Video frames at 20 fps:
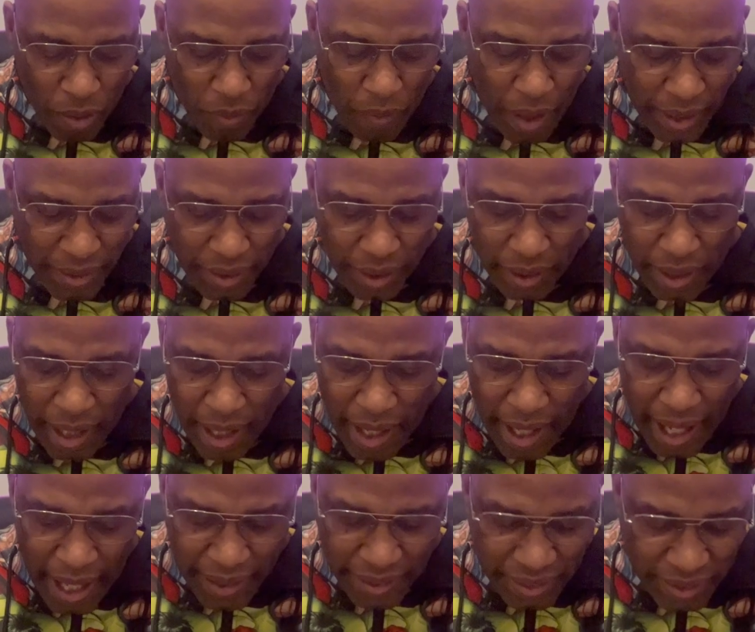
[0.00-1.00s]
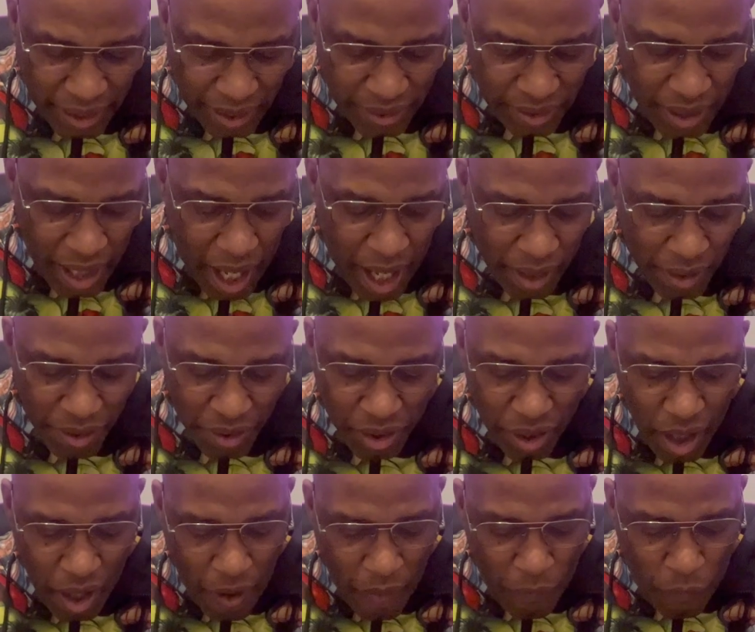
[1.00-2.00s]
resting at $6
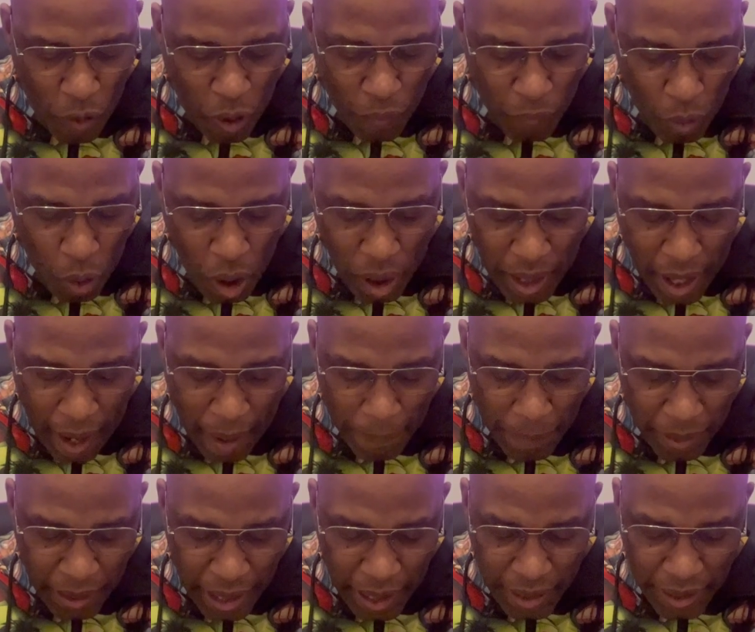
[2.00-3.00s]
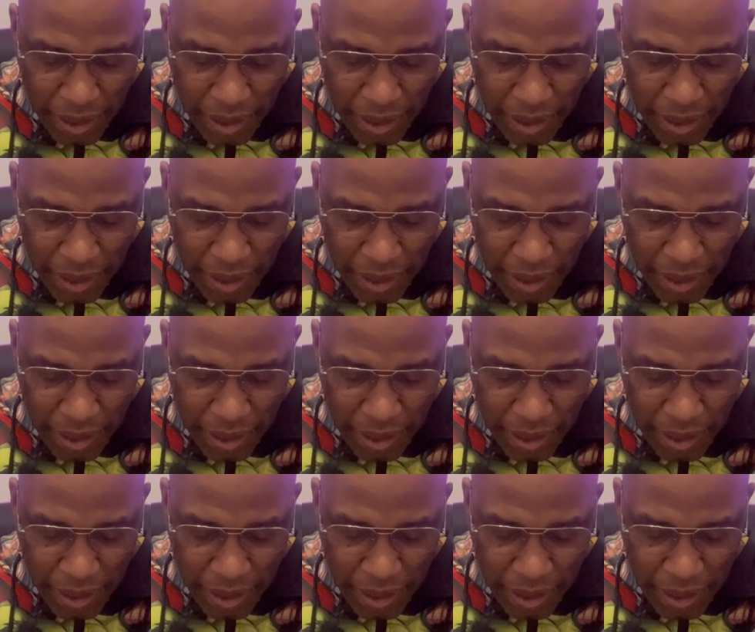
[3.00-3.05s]
for a raw copy in